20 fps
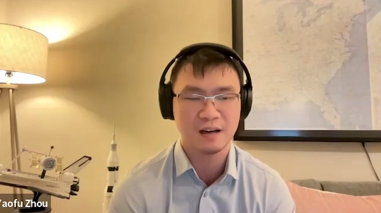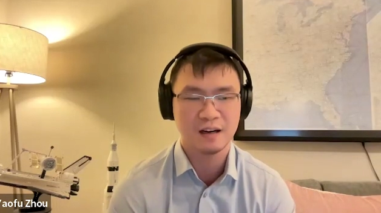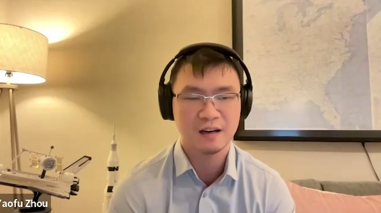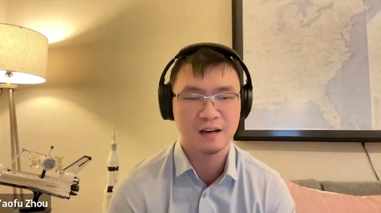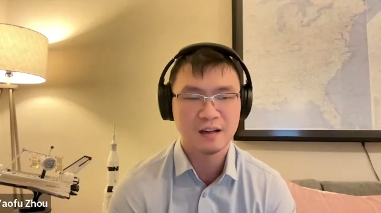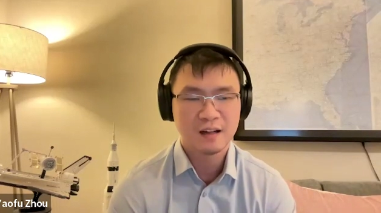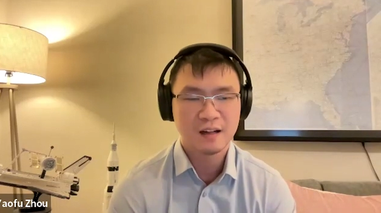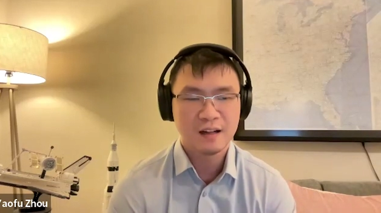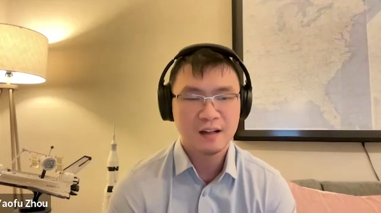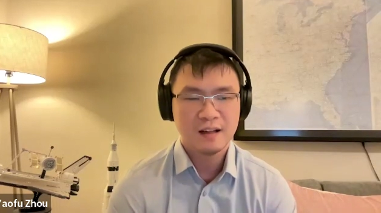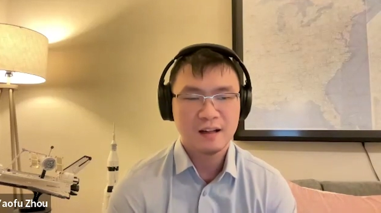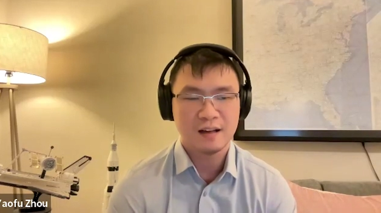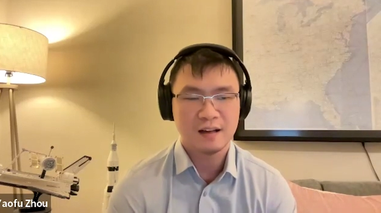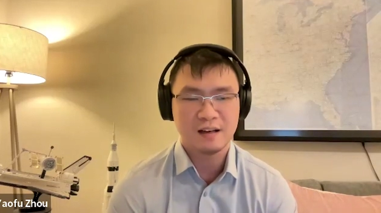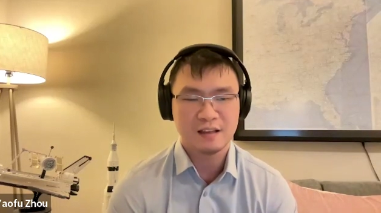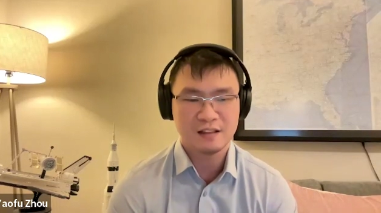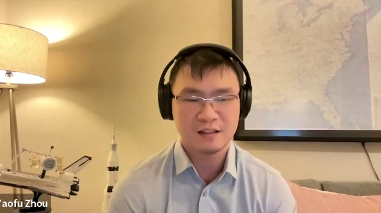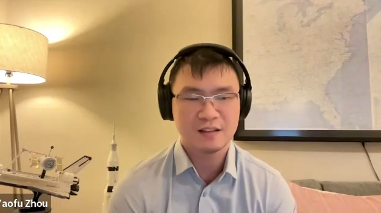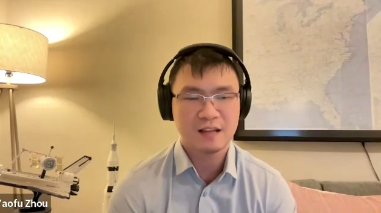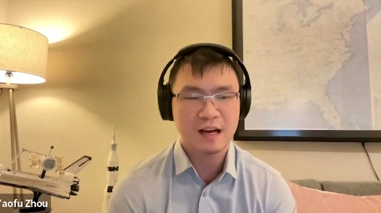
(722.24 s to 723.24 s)
the
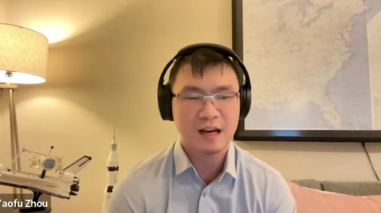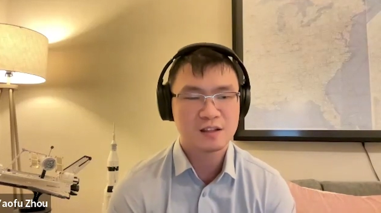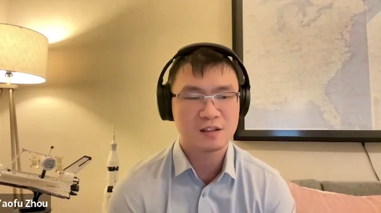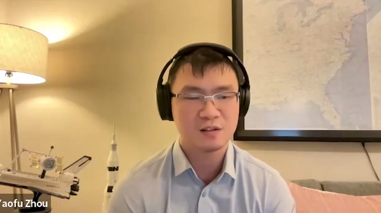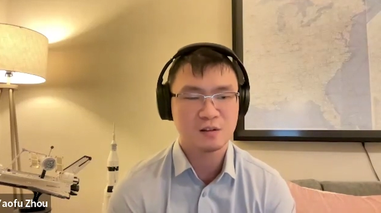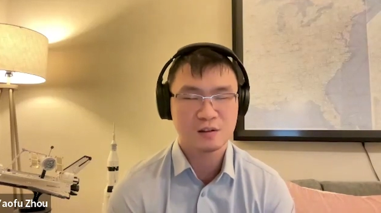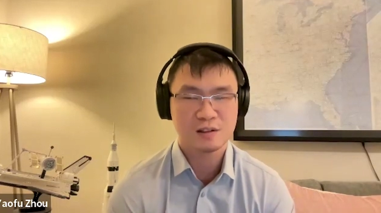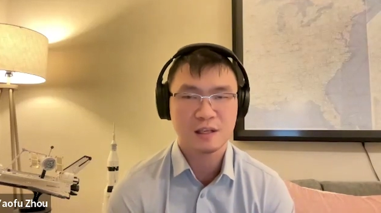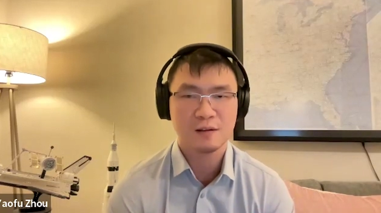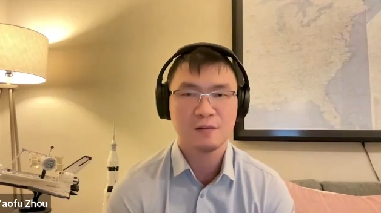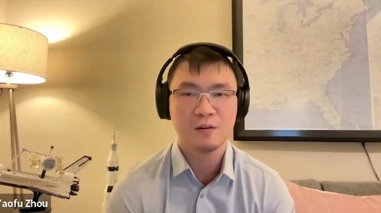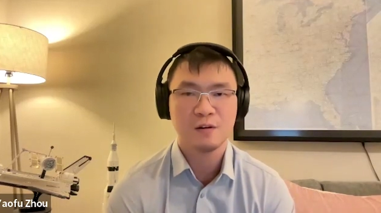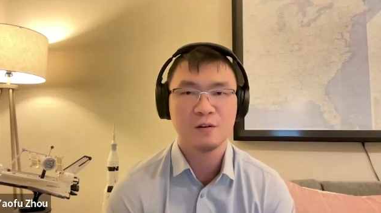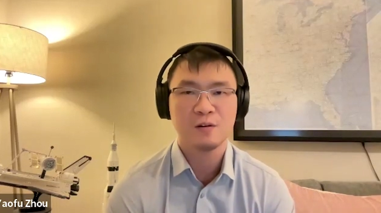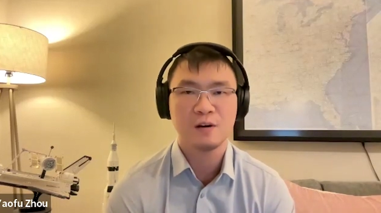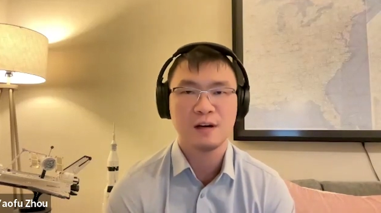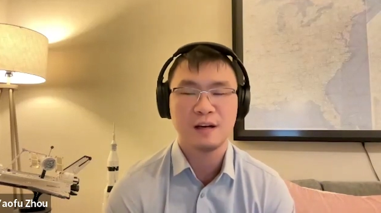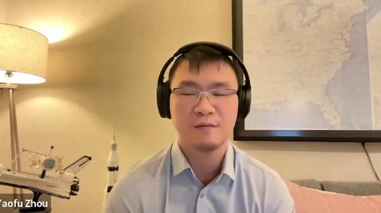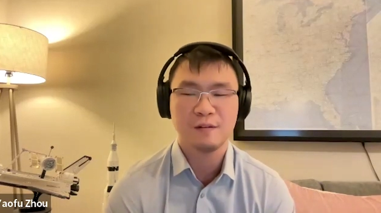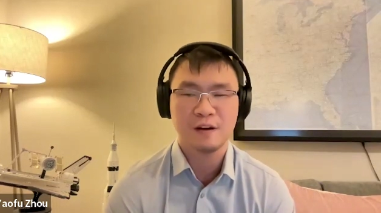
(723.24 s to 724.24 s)
International
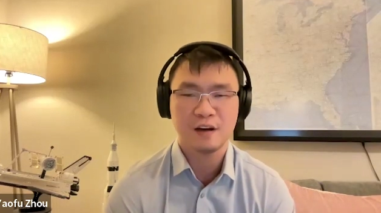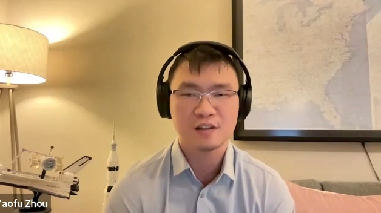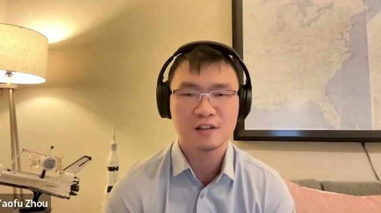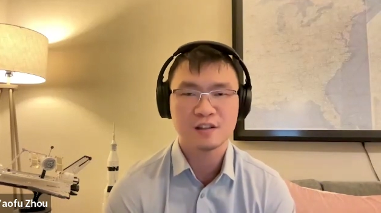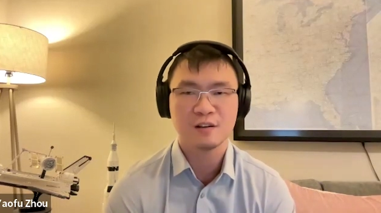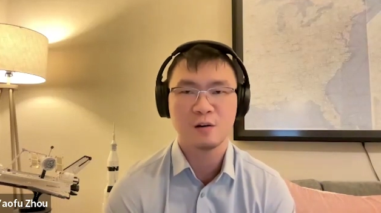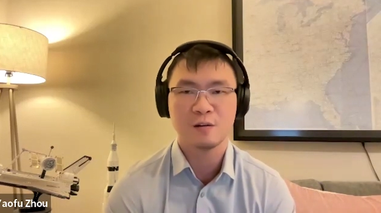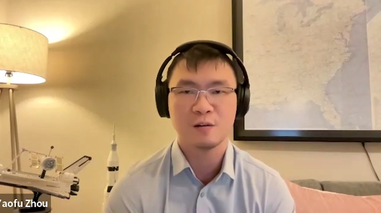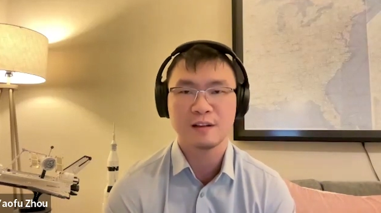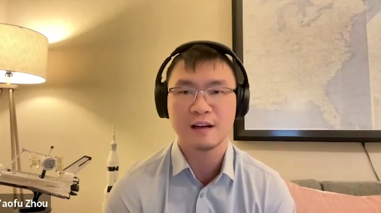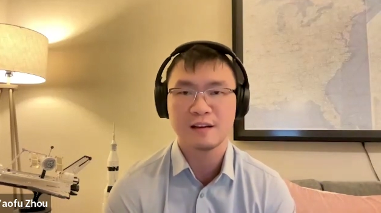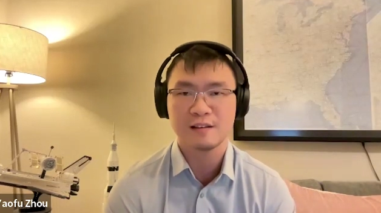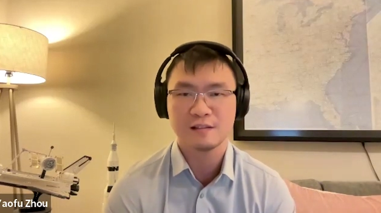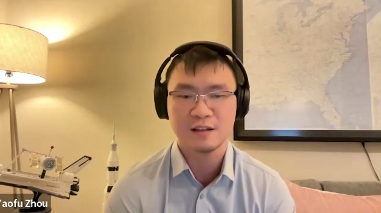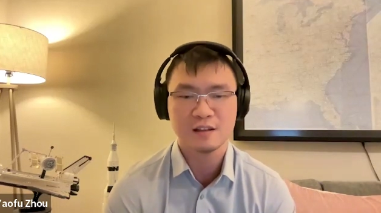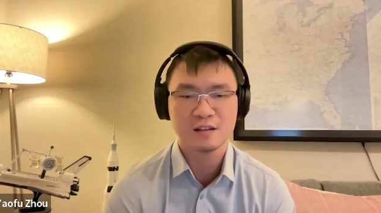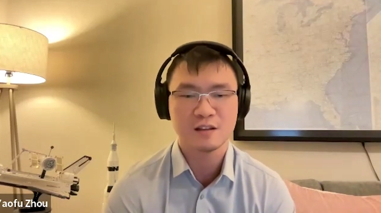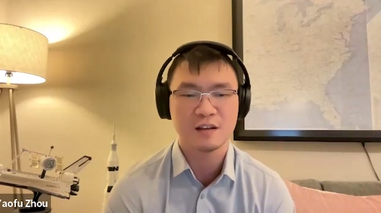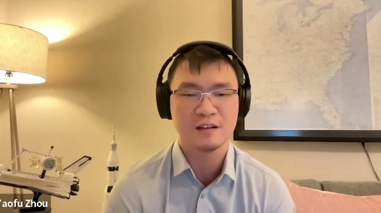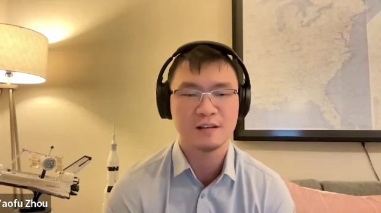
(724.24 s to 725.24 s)
Civil Aviation
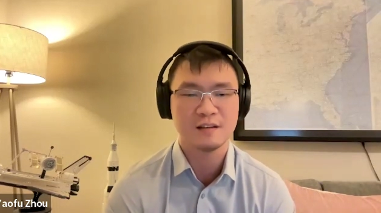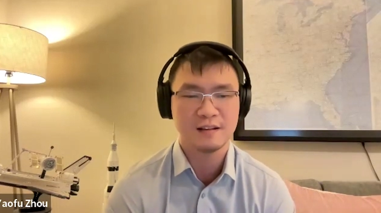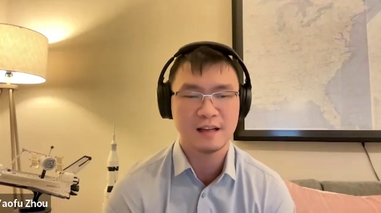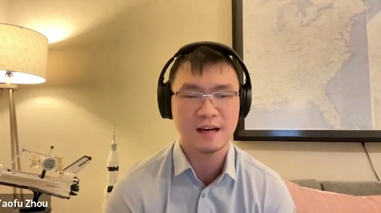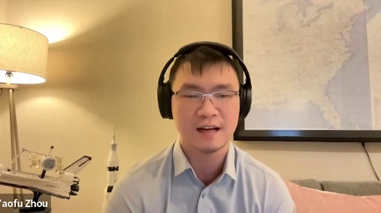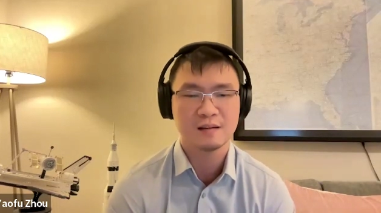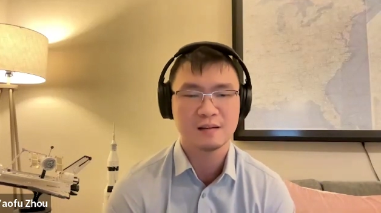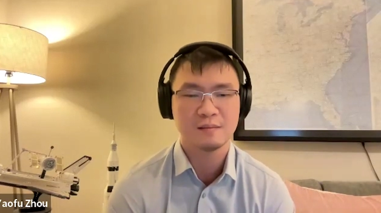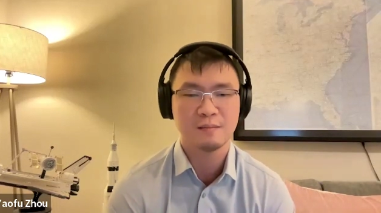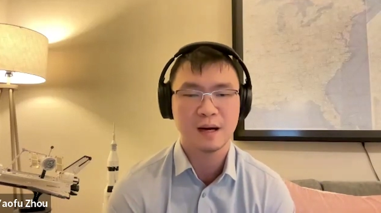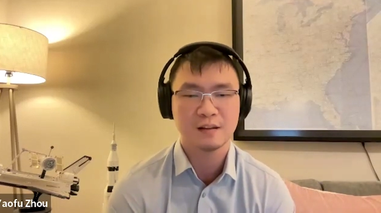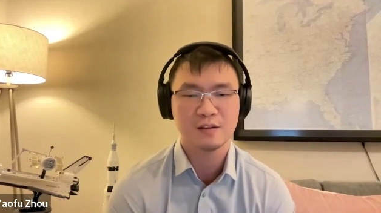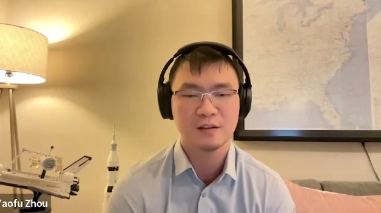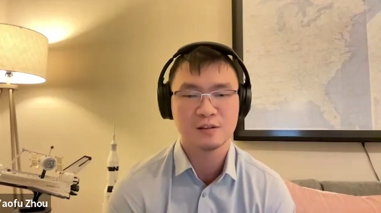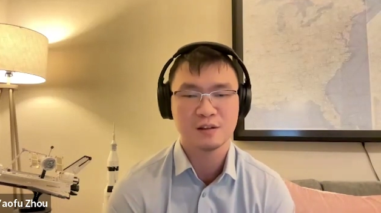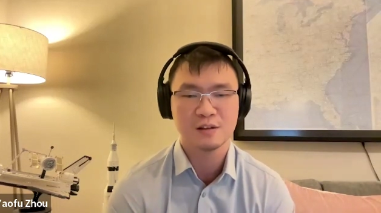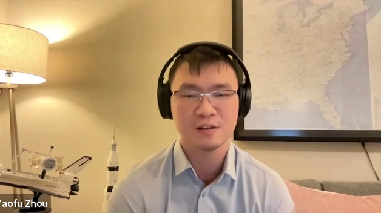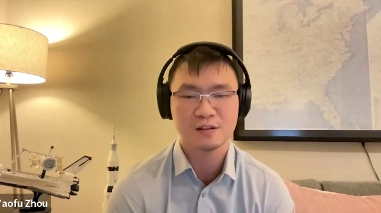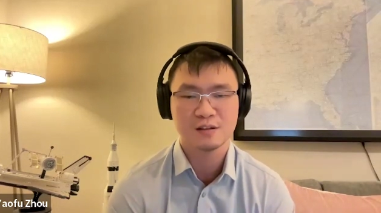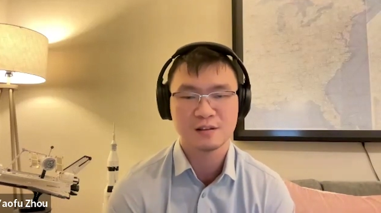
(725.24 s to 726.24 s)
Organization that
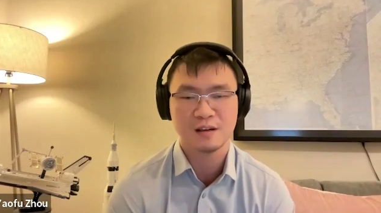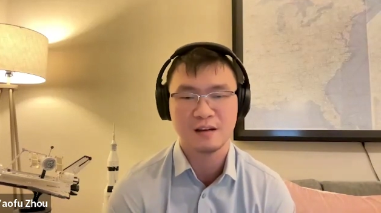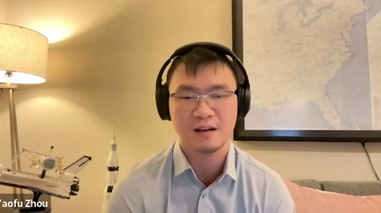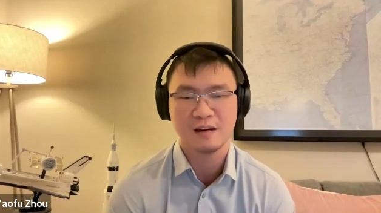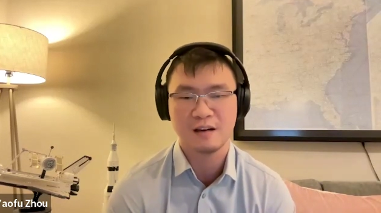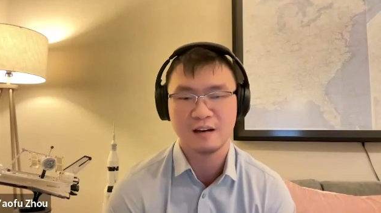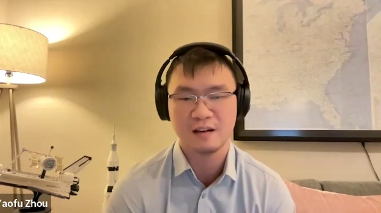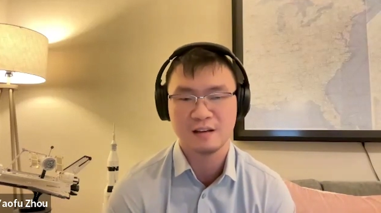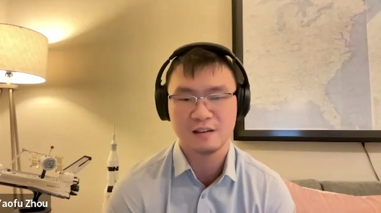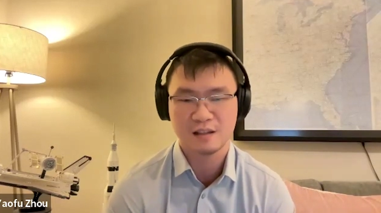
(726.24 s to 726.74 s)
manages